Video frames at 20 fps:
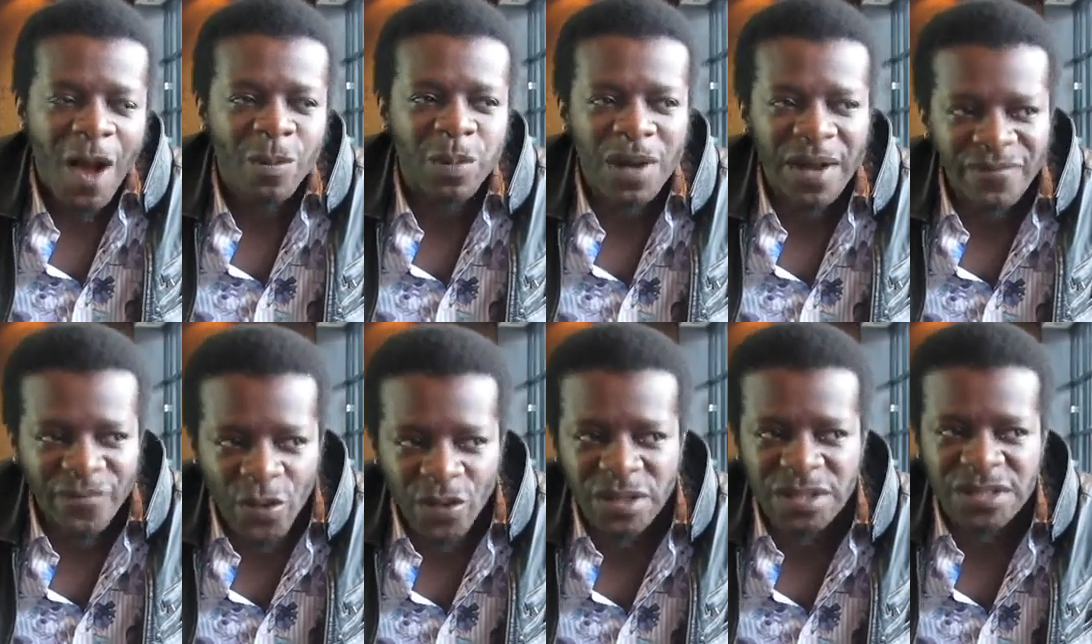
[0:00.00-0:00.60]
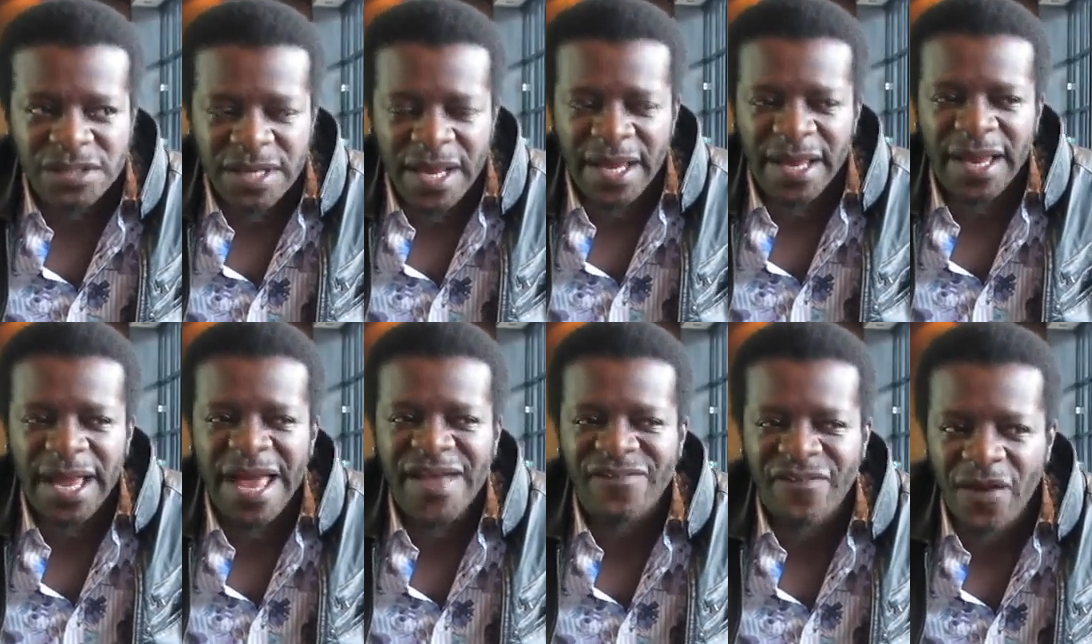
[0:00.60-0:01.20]
Well, I've got to
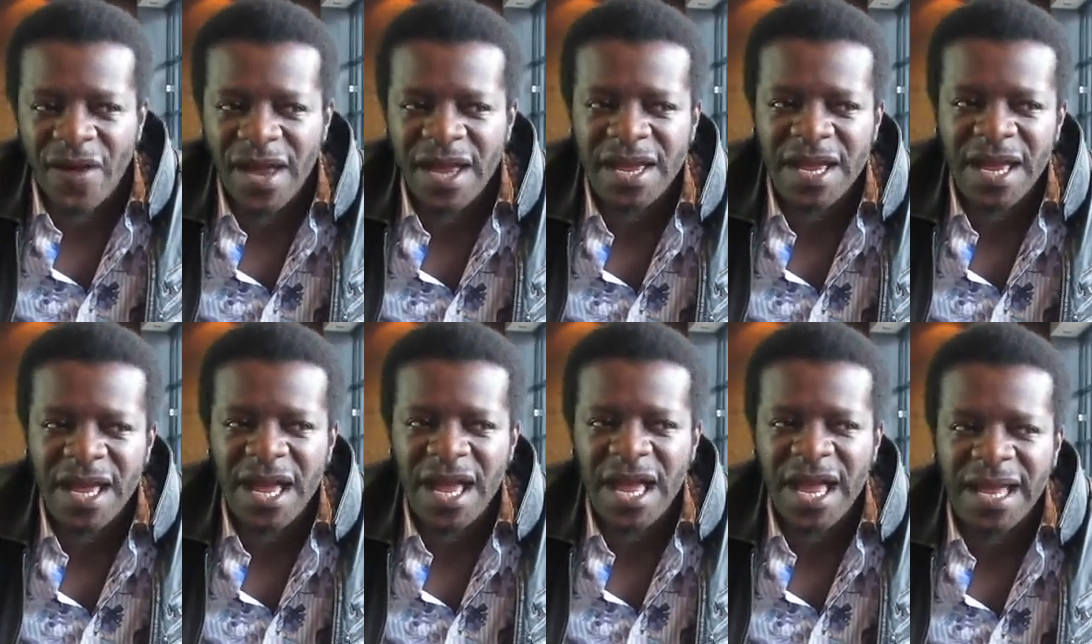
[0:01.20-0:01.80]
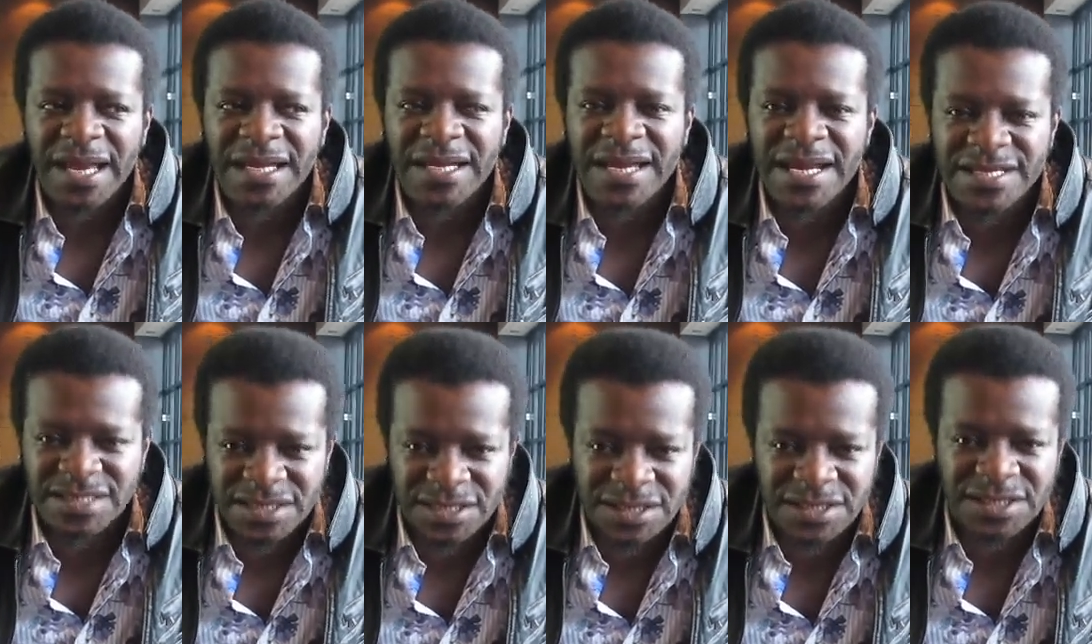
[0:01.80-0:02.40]
say, if I had
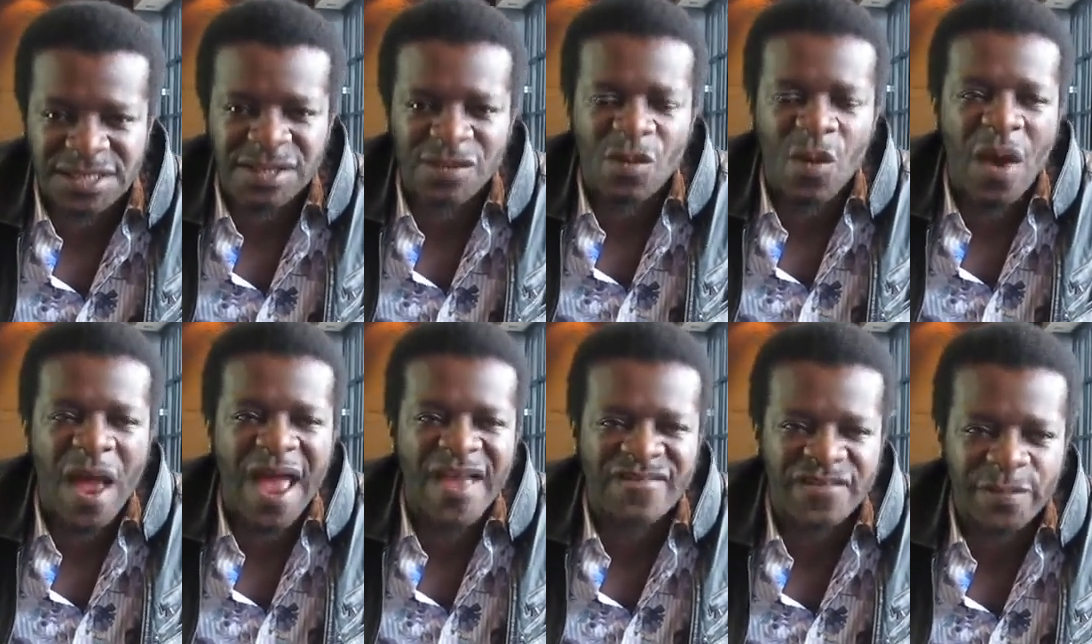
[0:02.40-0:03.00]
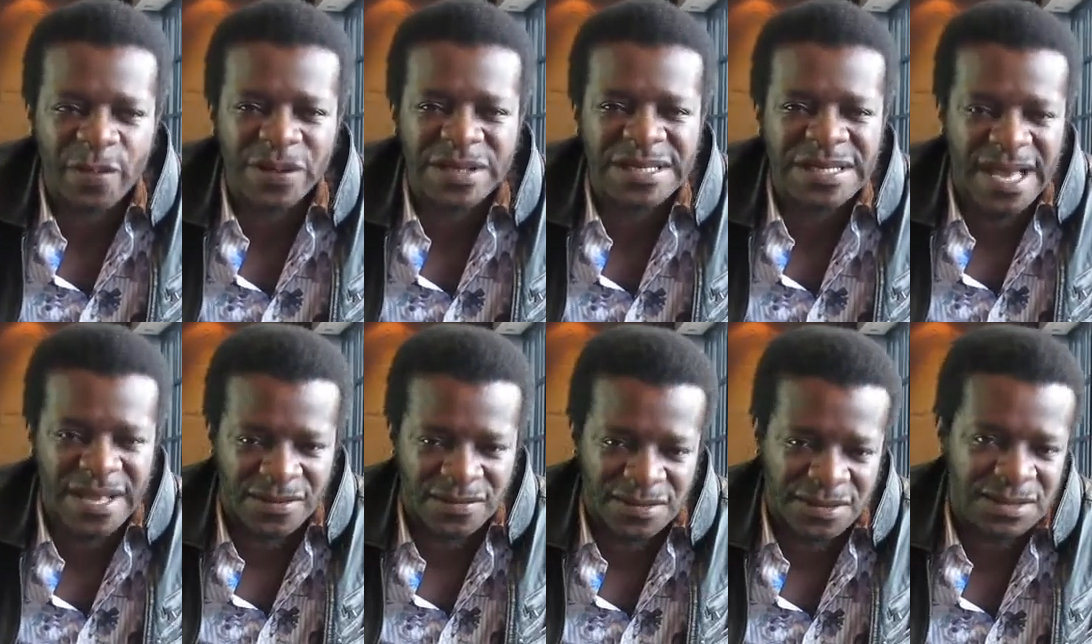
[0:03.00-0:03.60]
listened to what
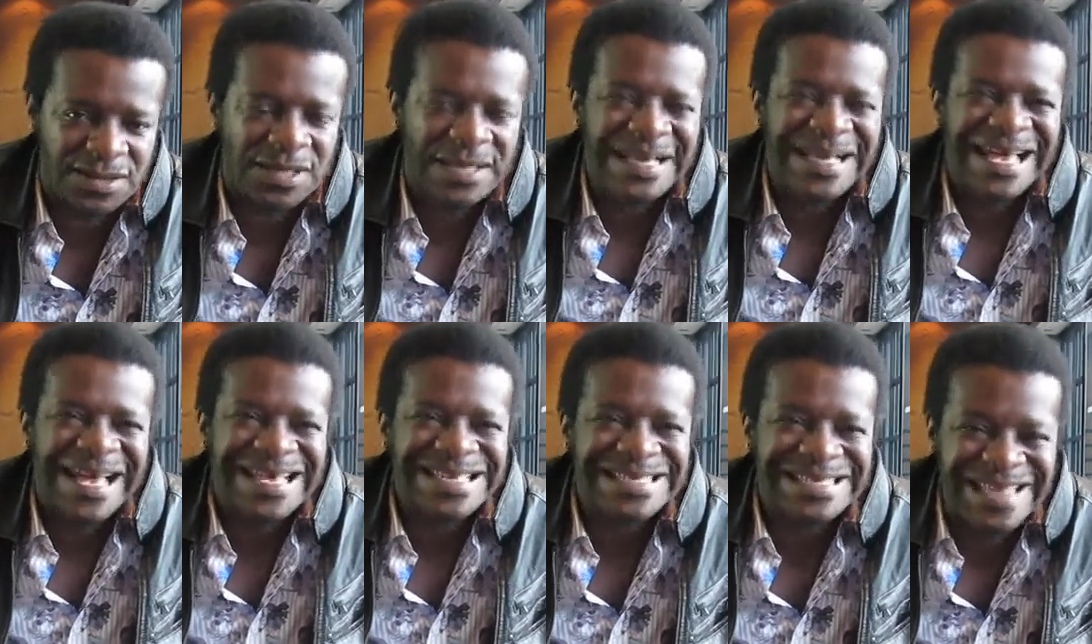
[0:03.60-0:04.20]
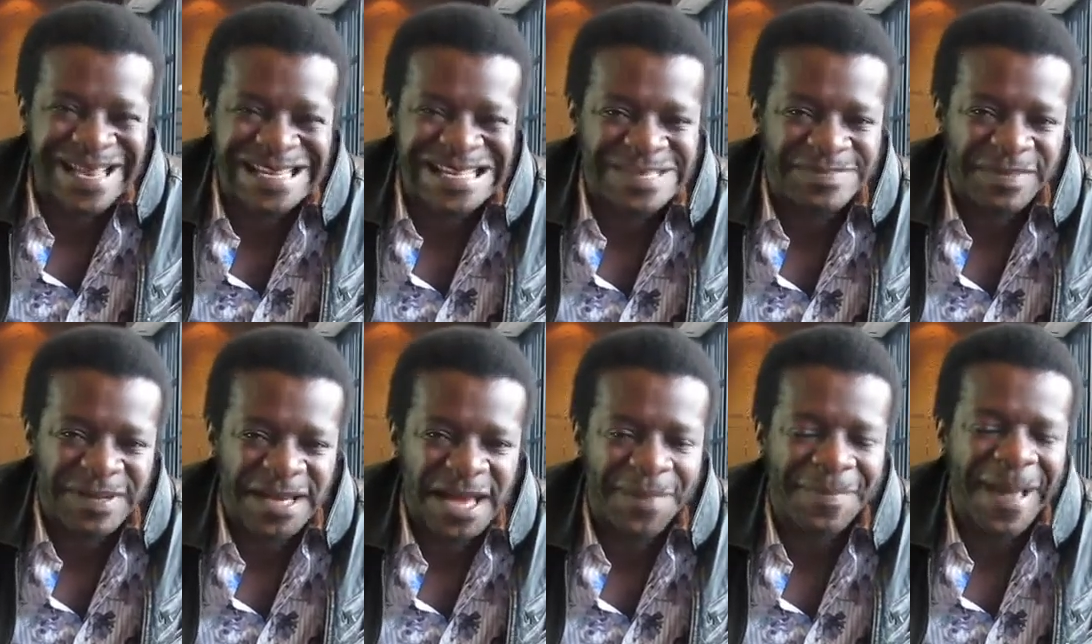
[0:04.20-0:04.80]
everybody else has said
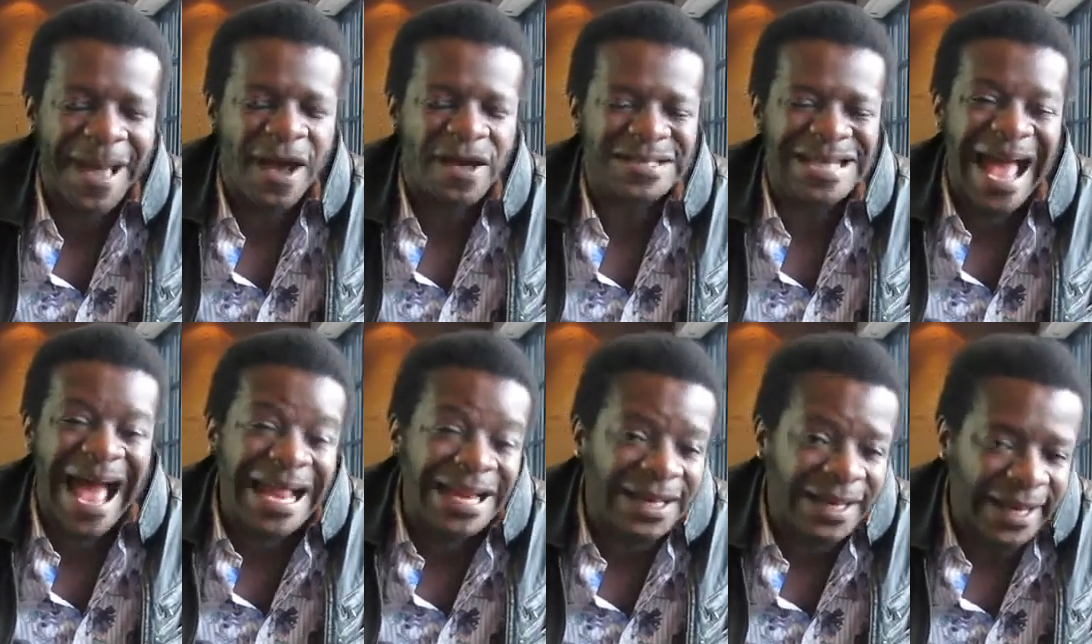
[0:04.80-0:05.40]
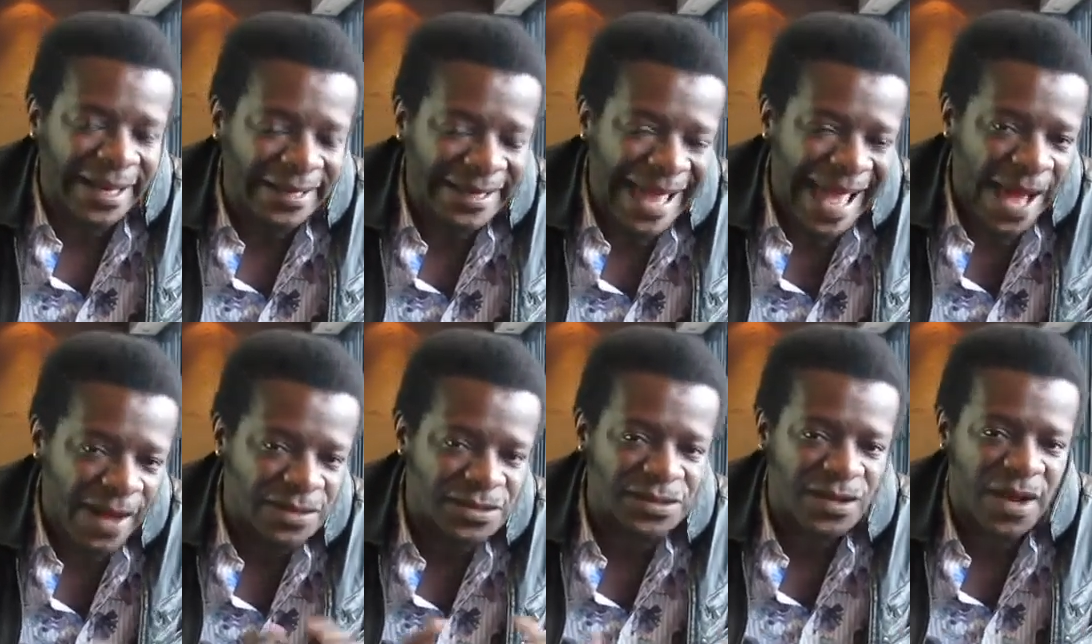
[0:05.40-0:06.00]
to me about Adelaide
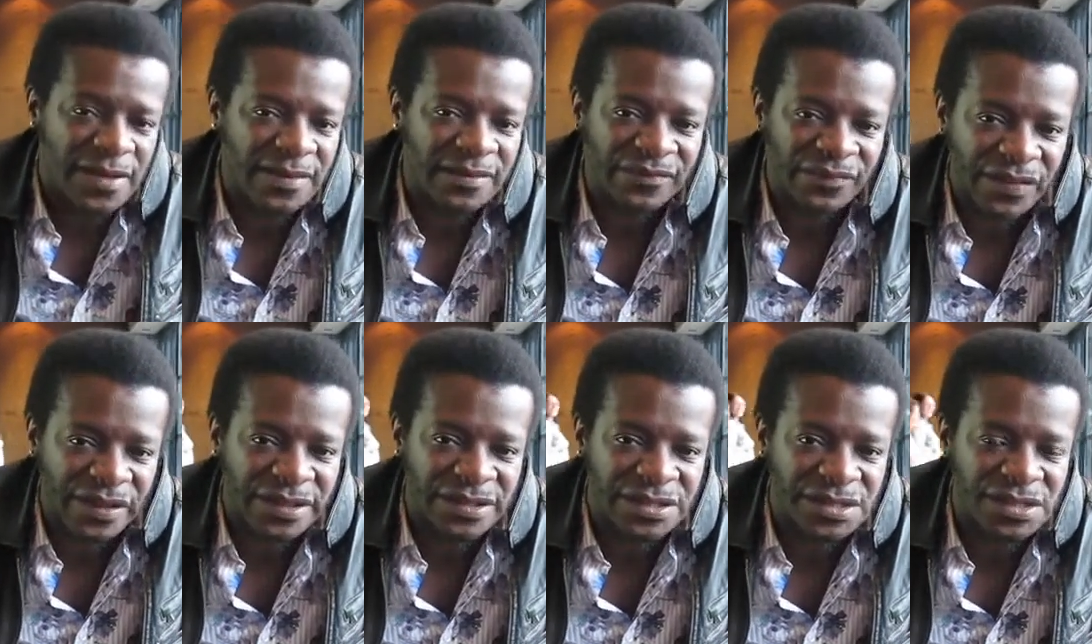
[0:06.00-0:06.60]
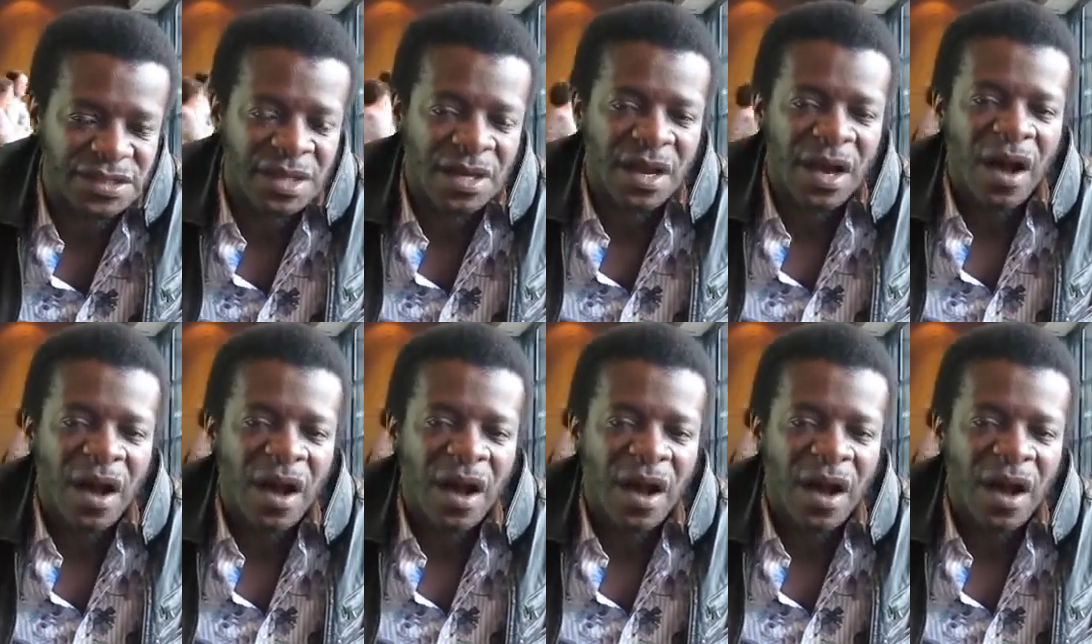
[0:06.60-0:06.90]
outside the fringe,